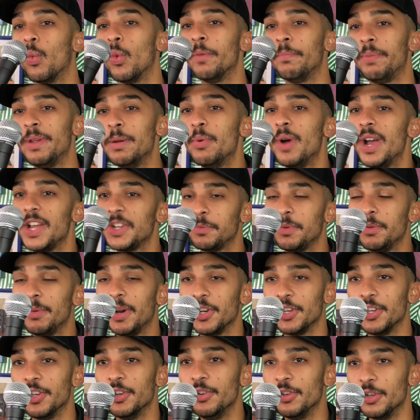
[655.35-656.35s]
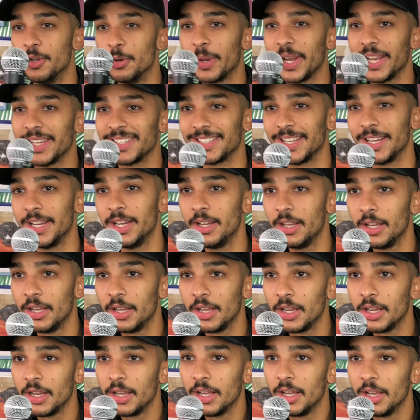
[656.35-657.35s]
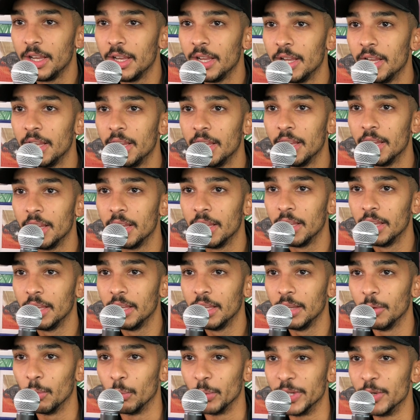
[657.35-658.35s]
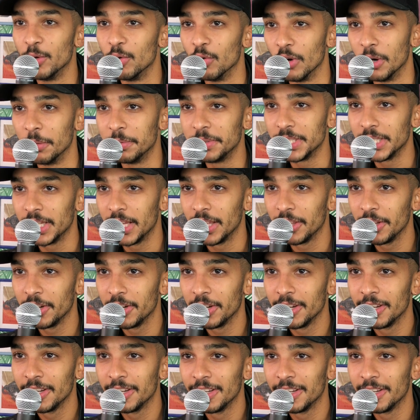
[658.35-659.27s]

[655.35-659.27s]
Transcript: When people ask me about you, you know what I say? We grew up together.